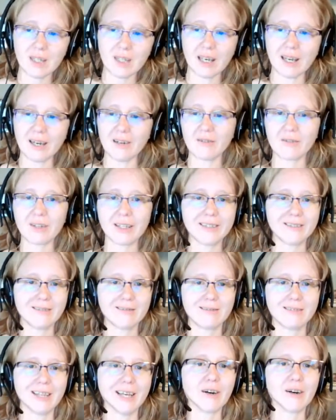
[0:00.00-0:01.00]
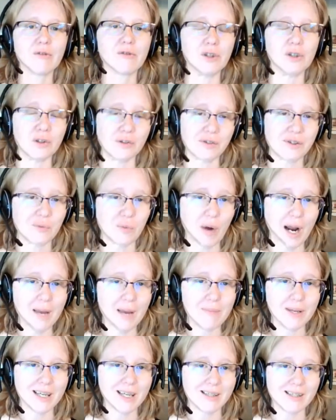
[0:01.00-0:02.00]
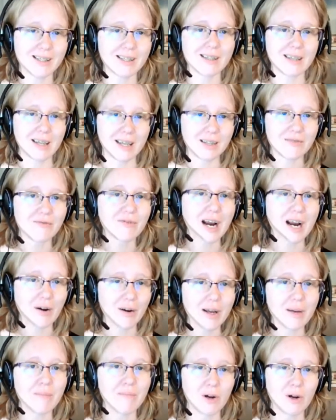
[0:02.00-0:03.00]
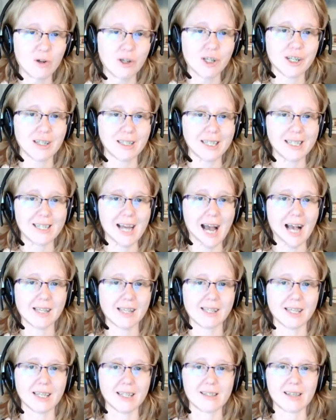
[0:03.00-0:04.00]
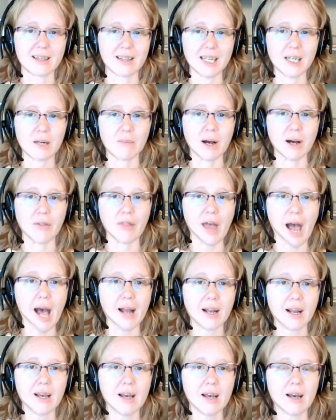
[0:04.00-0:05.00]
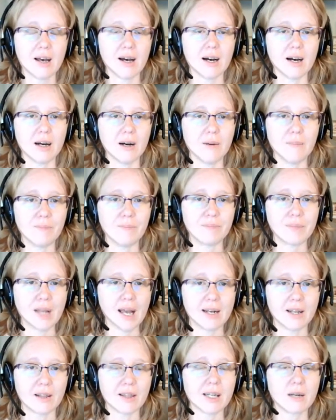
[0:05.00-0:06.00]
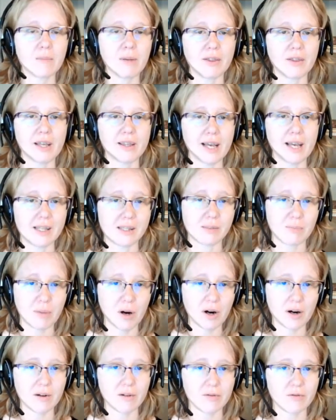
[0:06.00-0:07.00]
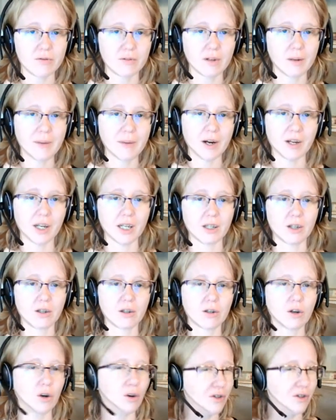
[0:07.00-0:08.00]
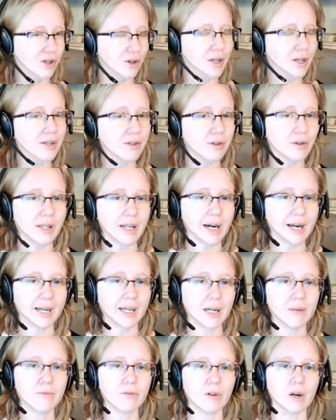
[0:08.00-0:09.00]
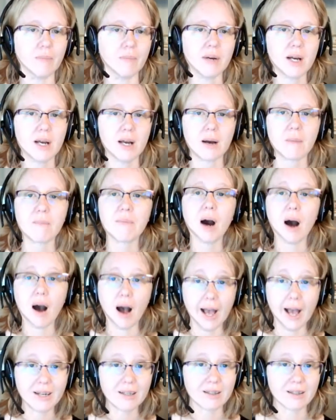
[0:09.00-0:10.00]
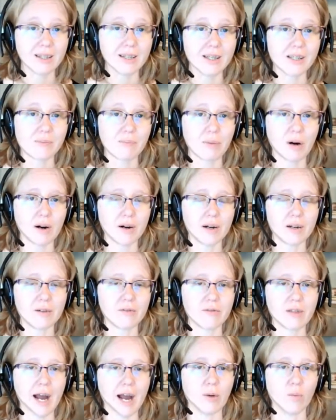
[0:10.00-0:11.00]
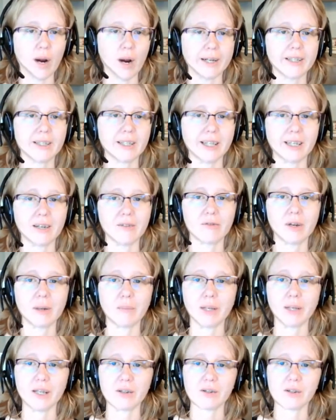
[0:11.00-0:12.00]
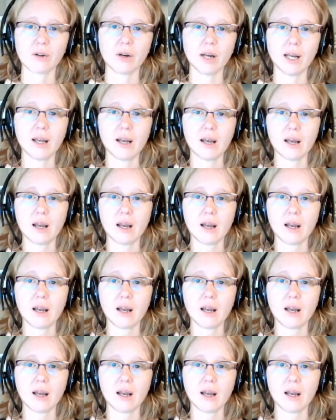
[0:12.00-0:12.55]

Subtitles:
kind of at intervals, right? Because it's very emotionally taxing to think about that. And to think about that, that's part of American culture and history that I come from, but it is part of that reckoning of family history.